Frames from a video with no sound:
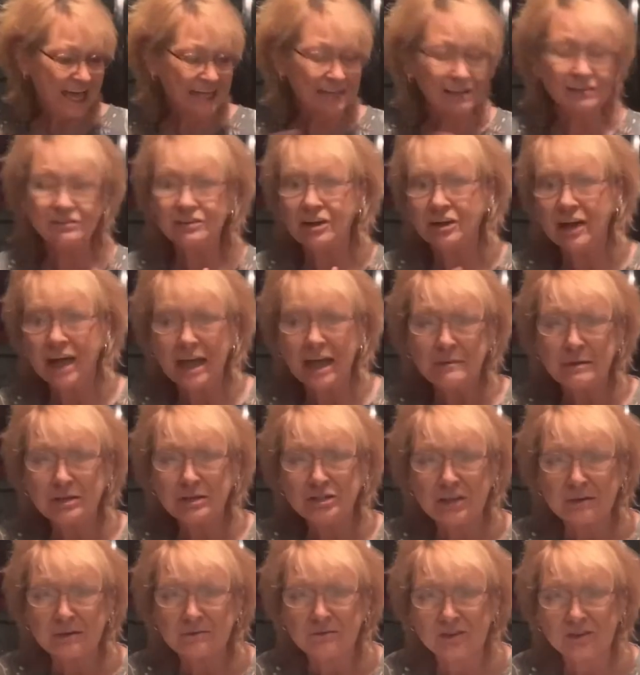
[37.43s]
know how much
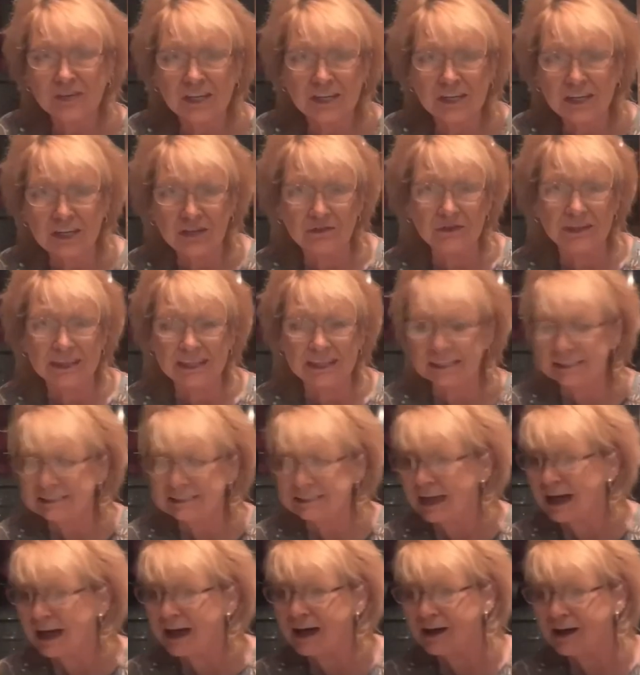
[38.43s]
I'm going to do in this
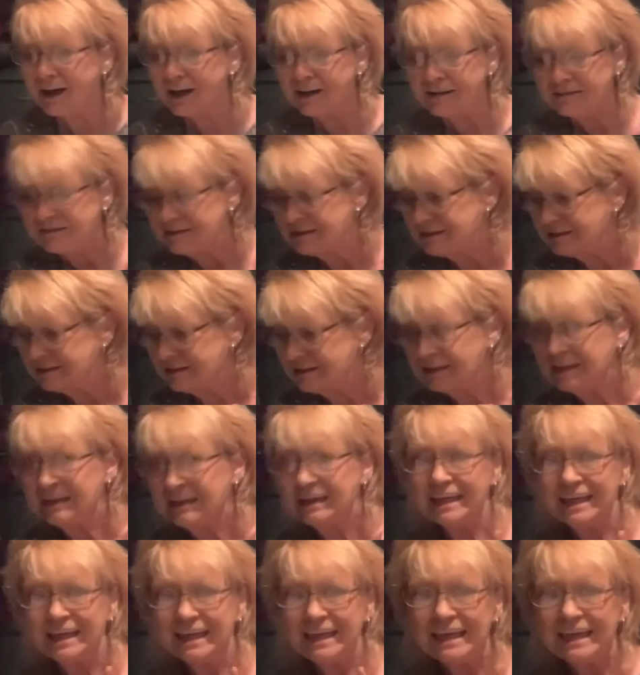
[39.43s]
haul.
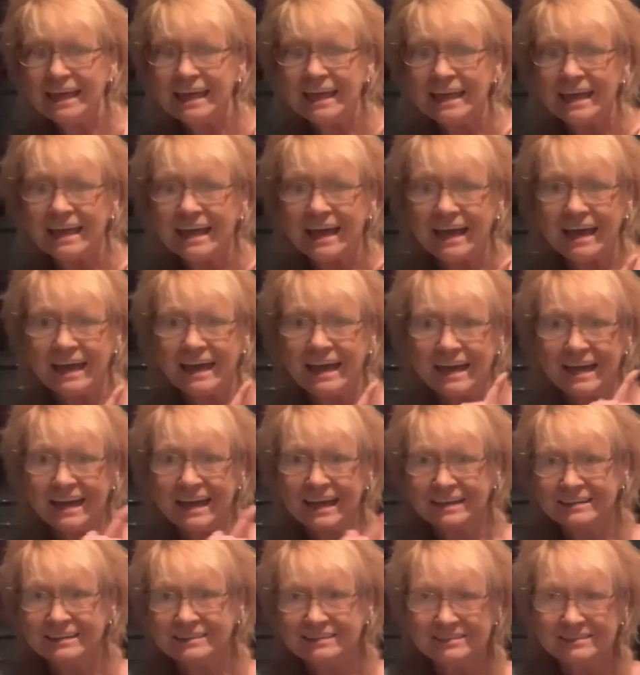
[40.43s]
I
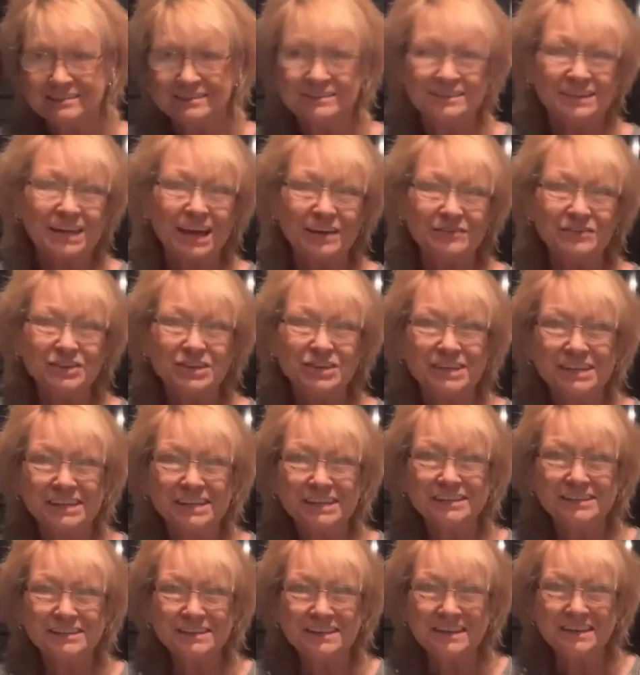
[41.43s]
gave you a little
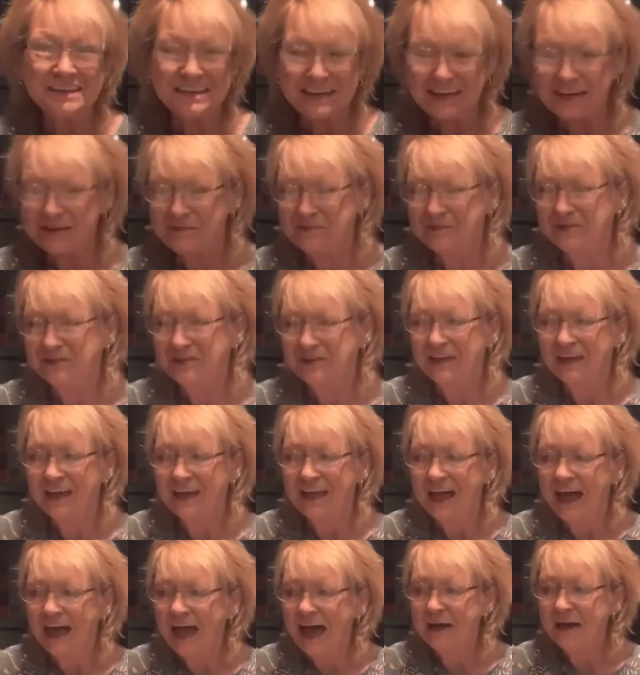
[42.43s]
clip.
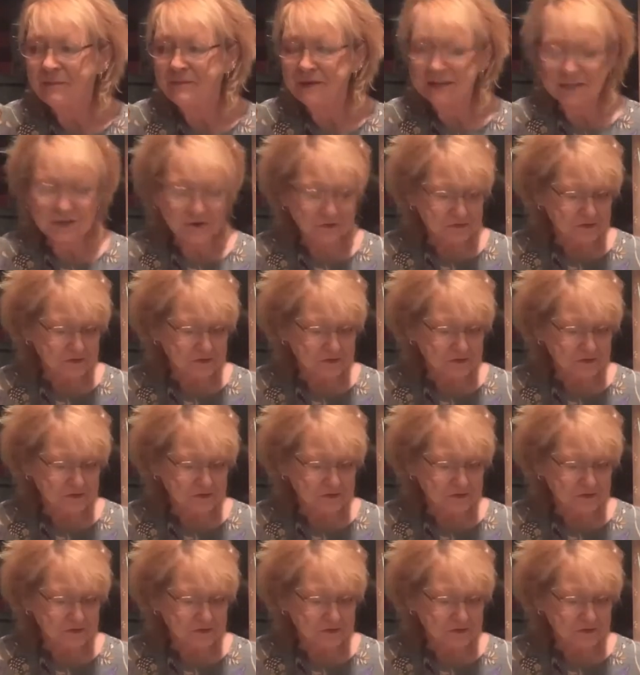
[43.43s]
I've been going